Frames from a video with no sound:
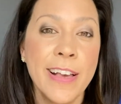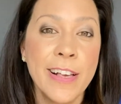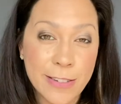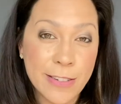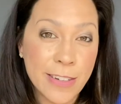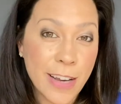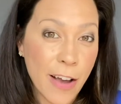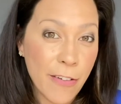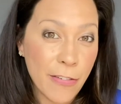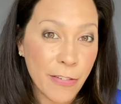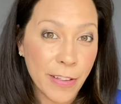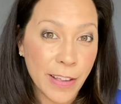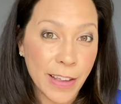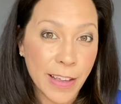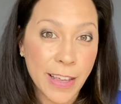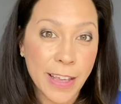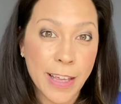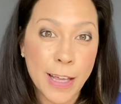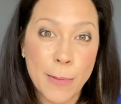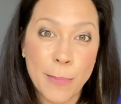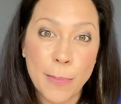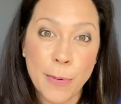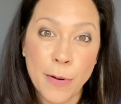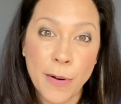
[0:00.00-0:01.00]
Definitely
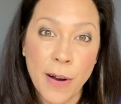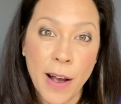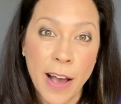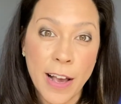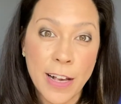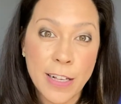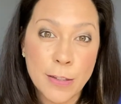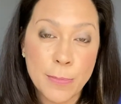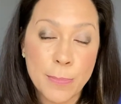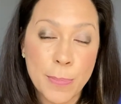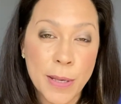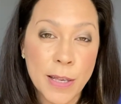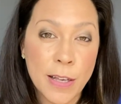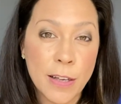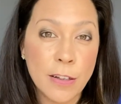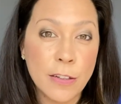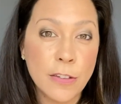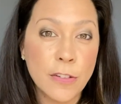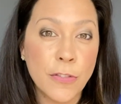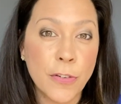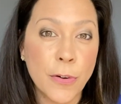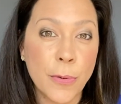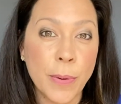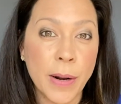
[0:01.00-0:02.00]
keep your eyes
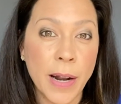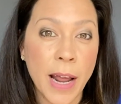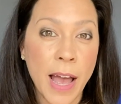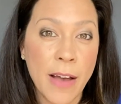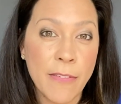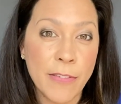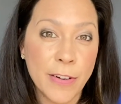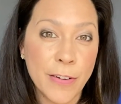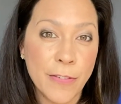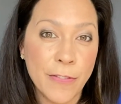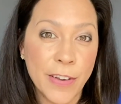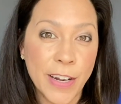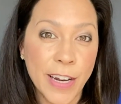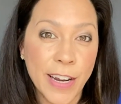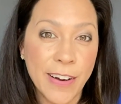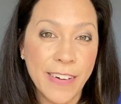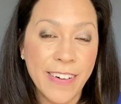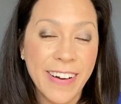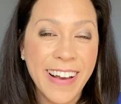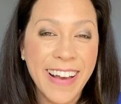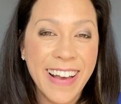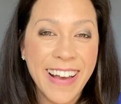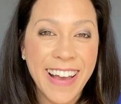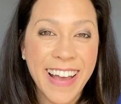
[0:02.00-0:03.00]
peeled for when I have a new
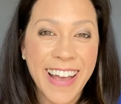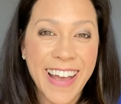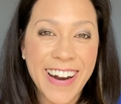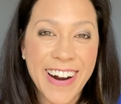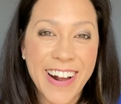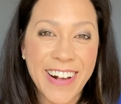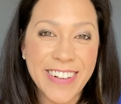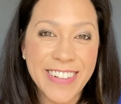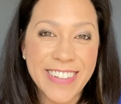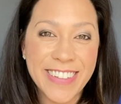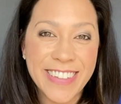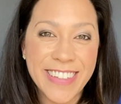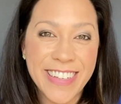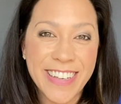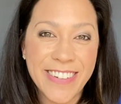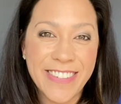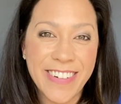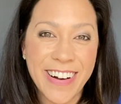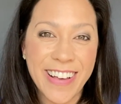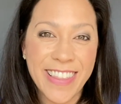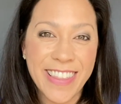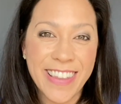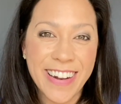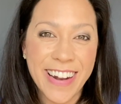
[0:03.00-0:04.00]
video and I'll see
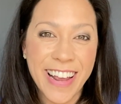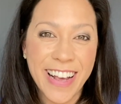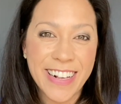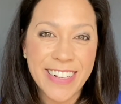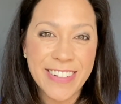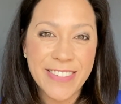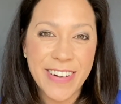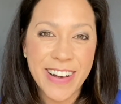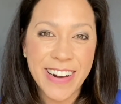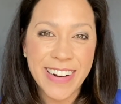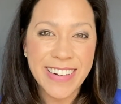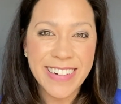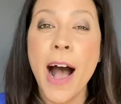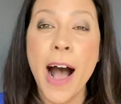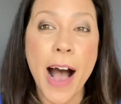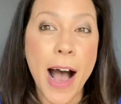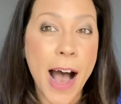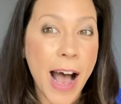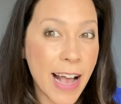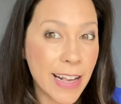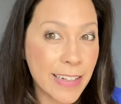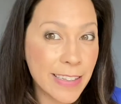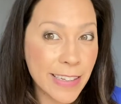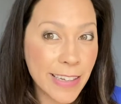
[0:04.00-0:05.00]
you on the next one.
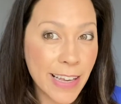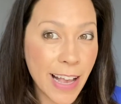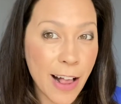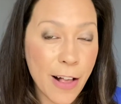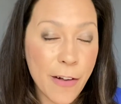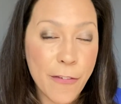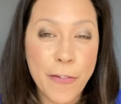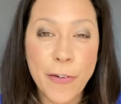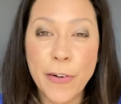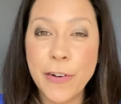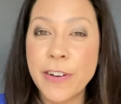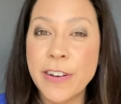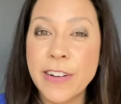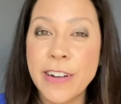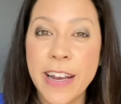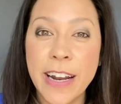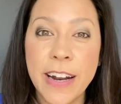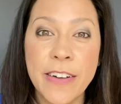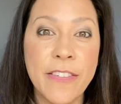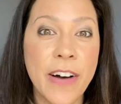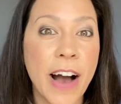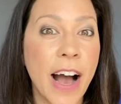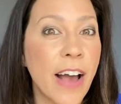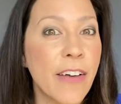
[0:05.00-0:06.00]
As a California
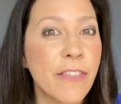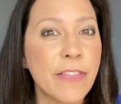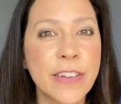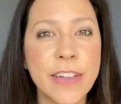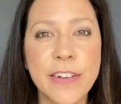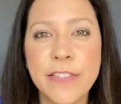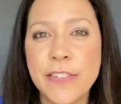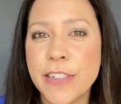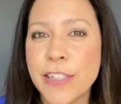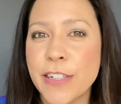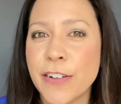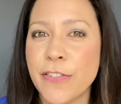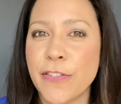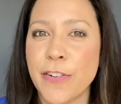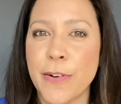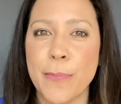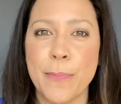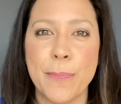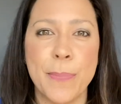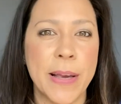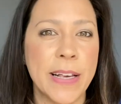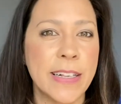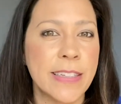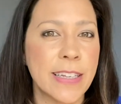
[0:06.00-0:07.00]
native, I've lived here for
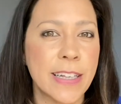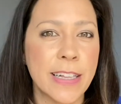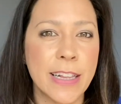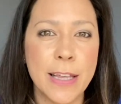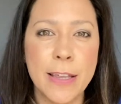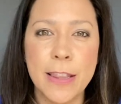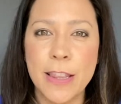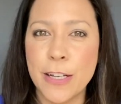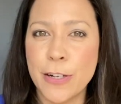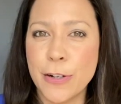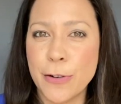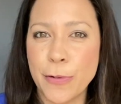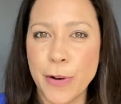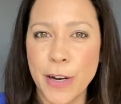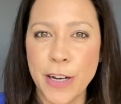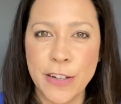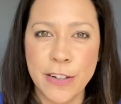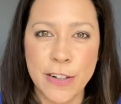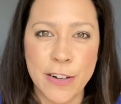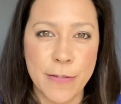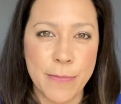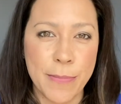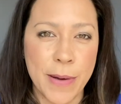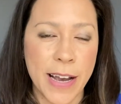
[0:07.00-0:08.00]
basically the
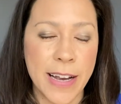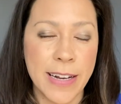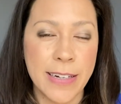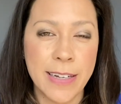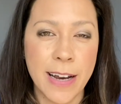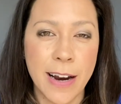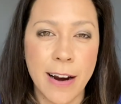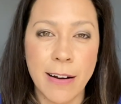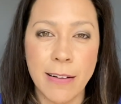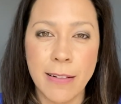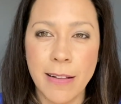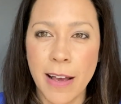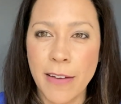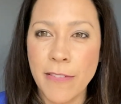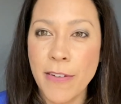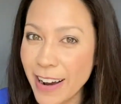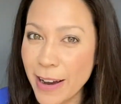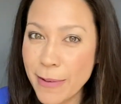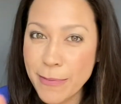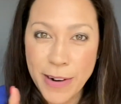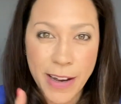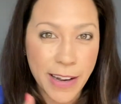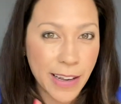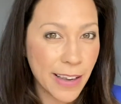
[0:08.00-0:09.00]
duration of my entire life.
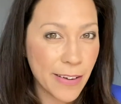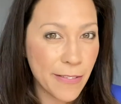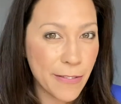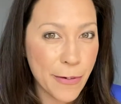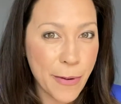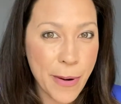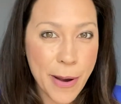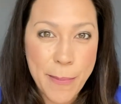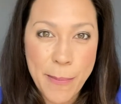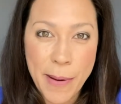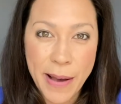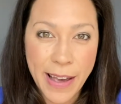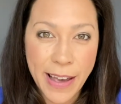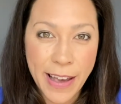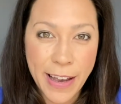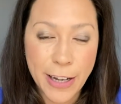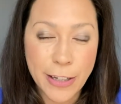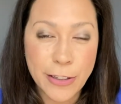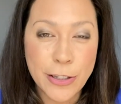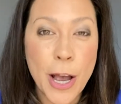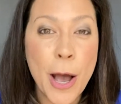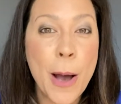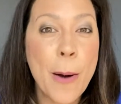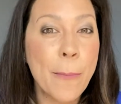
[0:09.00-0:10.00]
I'm not giving away my
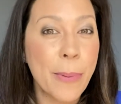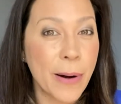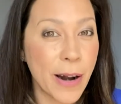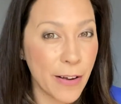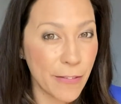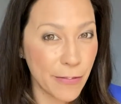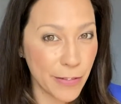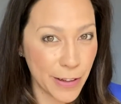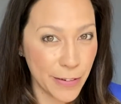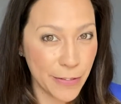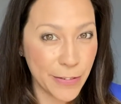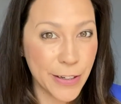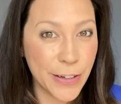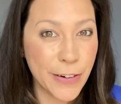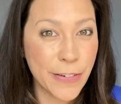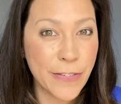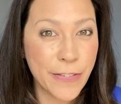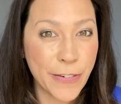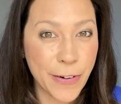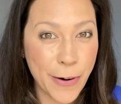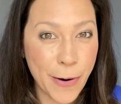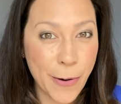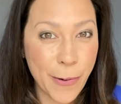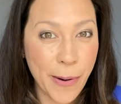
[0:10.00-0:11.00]
age, but I've lived here
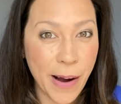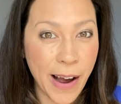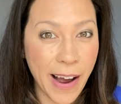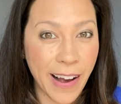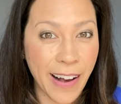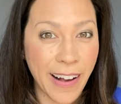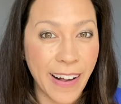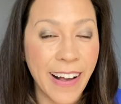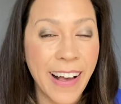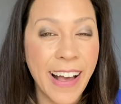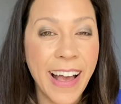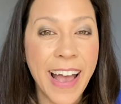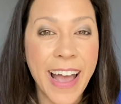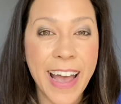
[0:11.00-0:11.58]
for a while.